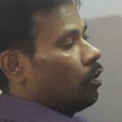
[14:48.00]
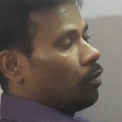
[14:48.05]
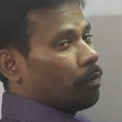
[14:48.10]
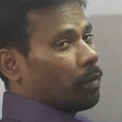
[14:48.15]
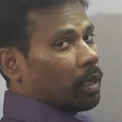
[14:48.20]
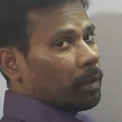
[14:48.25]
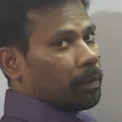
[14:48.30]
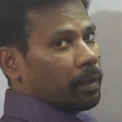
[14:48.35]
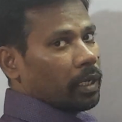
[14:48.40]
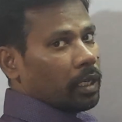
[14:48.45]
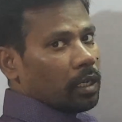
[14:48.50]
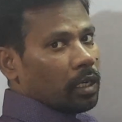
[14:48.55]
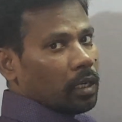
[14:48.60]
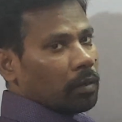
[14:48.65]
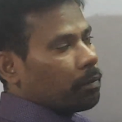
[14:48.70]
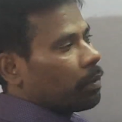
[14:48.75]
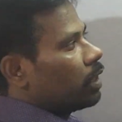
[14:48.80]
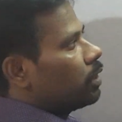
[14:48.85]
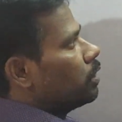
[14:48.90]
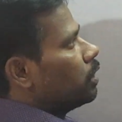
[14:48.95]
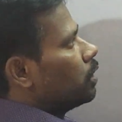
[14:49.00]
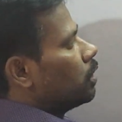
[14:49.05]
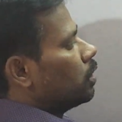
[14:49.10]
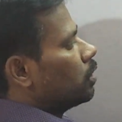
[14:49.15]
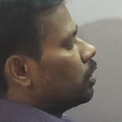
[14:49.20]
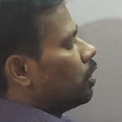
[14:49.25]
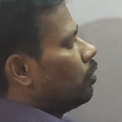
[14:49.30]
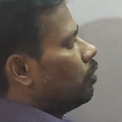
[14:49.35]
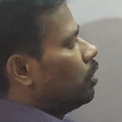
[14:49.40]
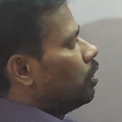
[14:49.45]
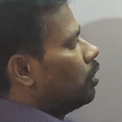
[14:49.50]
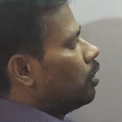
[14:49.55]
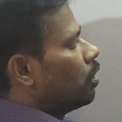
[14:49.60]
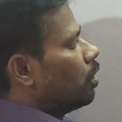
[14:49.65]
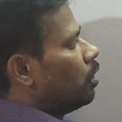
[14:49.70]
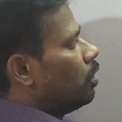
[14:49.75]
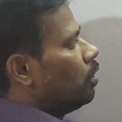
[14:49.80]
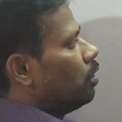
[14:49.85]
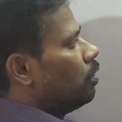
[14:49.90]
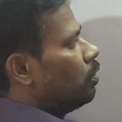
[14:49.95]
perpendicular bisectors. How will you
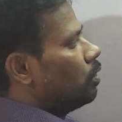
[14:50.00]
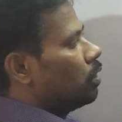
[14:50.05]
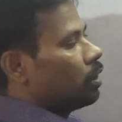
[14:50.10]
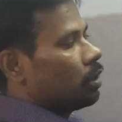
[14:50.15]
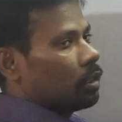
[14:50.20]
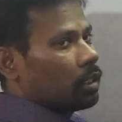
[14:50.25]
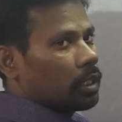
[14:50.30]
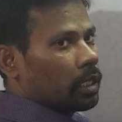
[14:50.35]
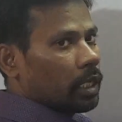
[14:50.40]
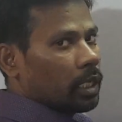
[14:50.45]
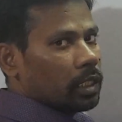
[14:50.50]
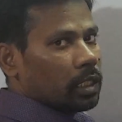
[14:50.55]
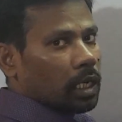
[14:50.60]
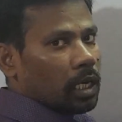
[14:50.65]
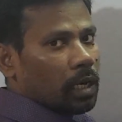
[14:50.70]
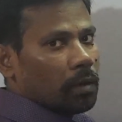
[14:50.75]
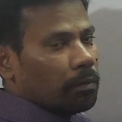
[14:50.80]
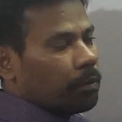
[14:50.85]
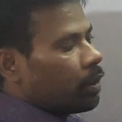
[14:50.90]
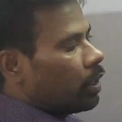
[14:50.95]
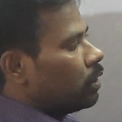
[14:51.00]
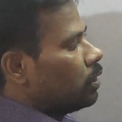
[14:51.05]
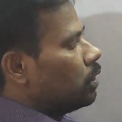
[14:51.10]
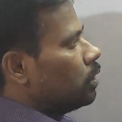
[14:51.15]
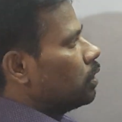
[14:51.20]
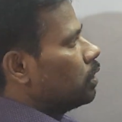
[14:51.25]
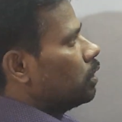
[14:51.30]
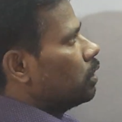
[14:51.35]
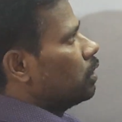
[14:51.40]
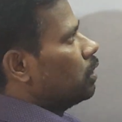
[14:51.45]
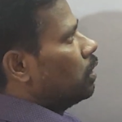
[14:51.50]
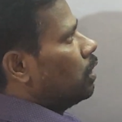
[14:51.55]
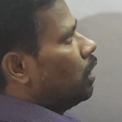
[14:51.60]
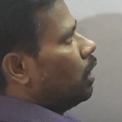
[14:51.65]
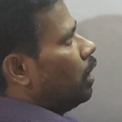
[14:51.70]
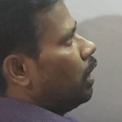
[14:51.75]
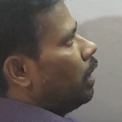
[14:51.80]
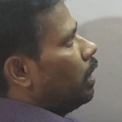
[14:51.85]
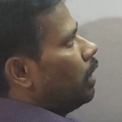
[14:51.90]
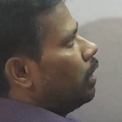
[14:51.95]
draw? Take the compass
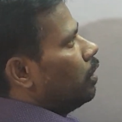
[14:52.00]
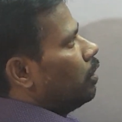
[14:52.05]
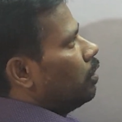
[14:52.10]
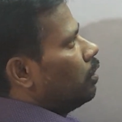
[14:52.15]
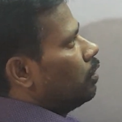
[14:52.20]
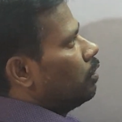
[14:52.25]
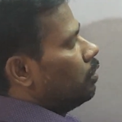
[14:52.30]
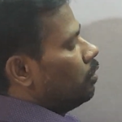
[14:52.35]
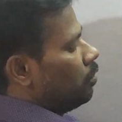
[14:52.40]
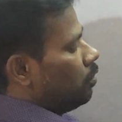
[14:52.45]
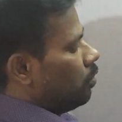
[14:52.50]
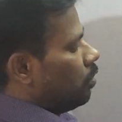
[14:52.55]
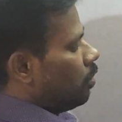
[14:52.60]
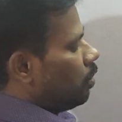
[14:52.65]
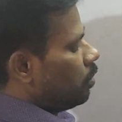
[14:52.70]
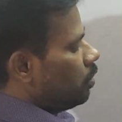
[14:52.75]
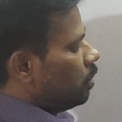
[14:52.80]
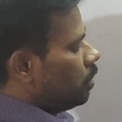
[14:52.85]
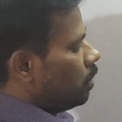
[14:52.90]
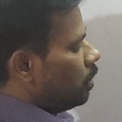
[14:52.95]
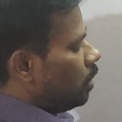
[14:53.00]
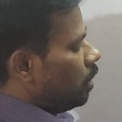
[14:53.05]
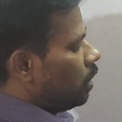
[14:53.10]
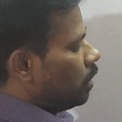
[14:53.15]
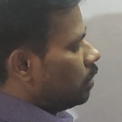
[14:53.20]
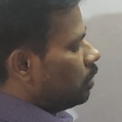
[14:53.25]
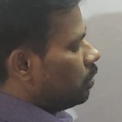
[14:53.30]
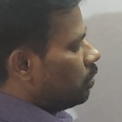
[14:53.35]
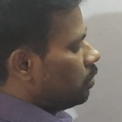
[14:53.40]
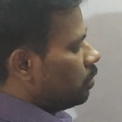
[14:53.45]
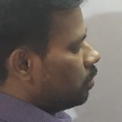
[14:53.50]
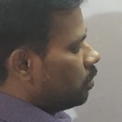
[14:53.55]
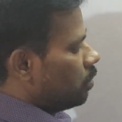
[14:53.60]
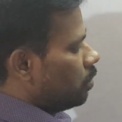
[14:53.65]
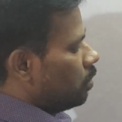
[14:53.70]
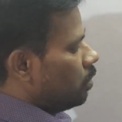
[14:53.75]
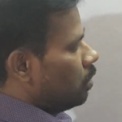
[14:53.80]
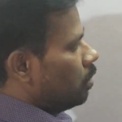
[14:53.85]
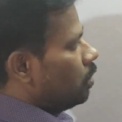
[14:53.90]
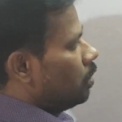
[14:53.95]
and draw it like this.
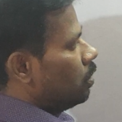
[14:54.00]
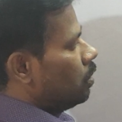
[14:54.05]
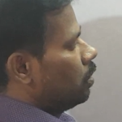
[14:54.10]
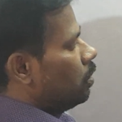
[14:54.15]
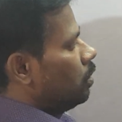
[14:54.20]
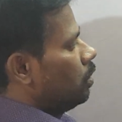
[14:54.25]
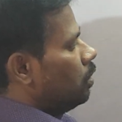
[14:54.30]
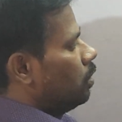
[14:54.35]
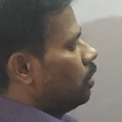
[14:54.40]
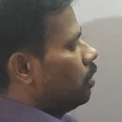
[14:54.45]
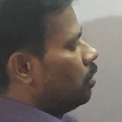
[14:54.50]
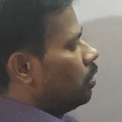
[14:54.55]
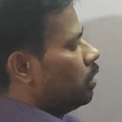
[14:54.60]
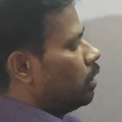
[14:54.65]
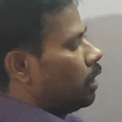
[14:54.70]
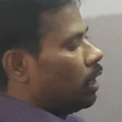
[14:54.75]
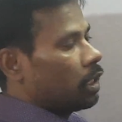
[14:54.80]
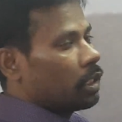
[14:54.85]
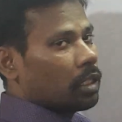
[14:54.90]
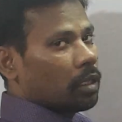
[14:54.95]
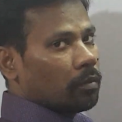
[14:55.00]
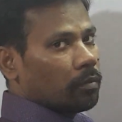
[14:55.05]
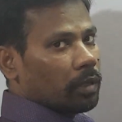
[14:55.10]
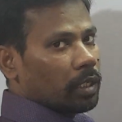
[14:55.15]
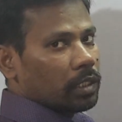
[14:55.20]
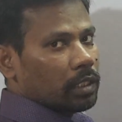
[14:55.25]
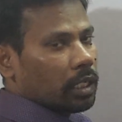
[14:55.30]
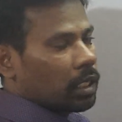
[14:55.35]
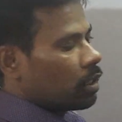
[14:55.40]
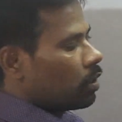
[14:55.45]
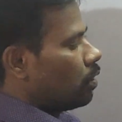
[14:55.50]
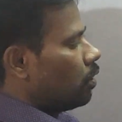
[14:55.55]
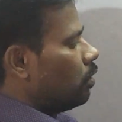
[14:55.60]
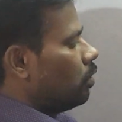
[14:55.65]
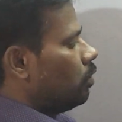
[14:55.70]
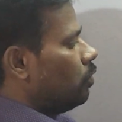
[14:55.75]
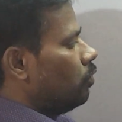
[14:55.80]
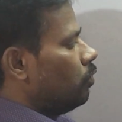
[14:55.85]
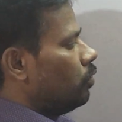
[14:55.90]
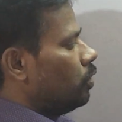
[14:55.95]
Take the measure
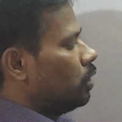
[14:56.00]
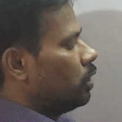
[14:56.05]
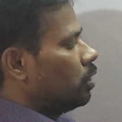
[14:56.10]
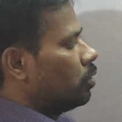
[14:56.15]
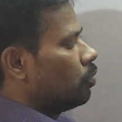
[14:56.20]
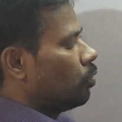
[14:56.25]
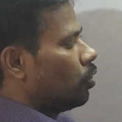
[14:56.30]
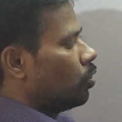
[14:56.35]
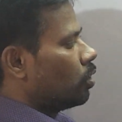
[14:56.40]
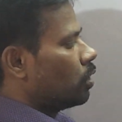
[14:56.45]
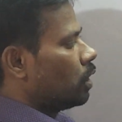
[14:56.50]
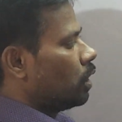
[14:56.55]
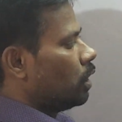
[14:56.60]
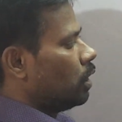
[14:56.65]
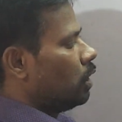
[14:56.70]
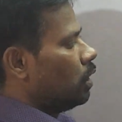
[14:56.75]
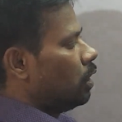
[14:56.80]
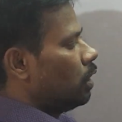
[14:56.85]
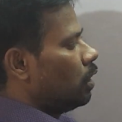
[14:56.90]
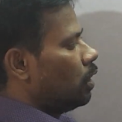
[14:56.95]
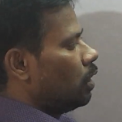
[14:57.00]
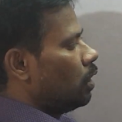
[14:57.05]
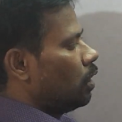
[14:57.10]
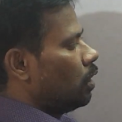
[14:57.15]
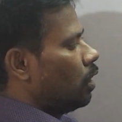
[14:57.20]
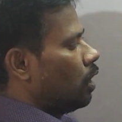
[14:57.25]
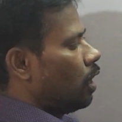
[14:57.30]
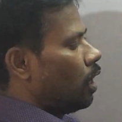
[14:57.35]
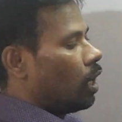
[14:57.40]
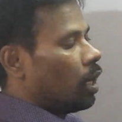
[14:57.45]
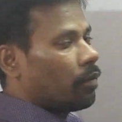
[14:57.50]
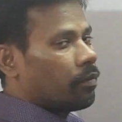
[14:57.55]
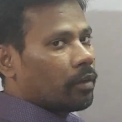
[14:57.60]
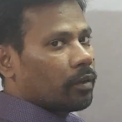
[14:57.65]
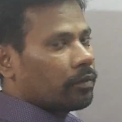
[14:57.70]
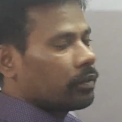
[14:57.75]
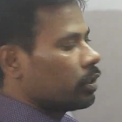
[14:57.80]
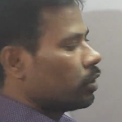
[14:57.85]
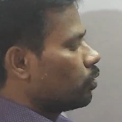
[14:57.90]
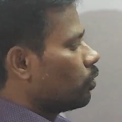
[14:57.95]
which is more than half
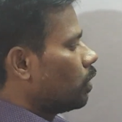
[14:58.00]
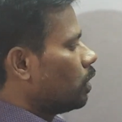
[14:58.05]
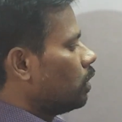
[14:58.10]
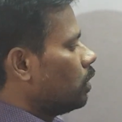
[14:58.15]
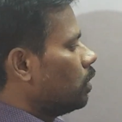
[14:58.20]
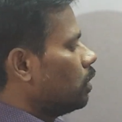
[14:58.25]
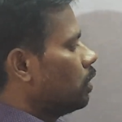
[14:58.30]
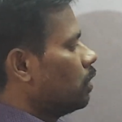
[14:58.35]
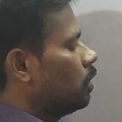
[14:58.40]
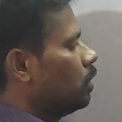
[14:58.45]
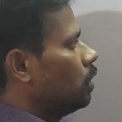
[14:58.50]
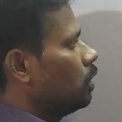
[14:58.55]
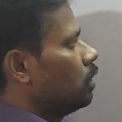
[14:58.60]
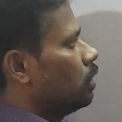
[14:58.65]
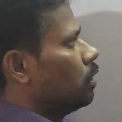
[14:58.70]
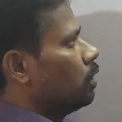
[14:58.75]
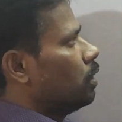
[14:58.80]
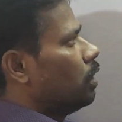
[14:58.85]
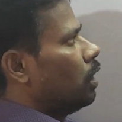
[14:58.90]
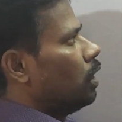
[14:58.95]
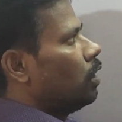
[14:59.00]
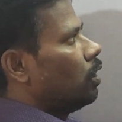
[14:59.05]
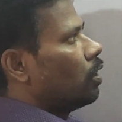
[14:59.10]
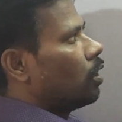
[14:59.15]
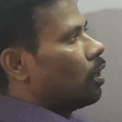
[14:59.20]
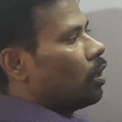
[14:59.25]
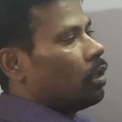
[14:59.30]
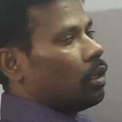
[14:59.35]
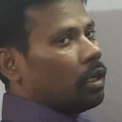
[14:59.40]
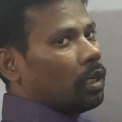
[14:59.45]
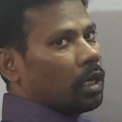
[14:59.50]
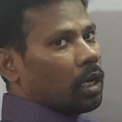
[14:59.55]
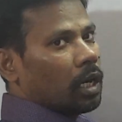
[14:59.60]
of this one, then draw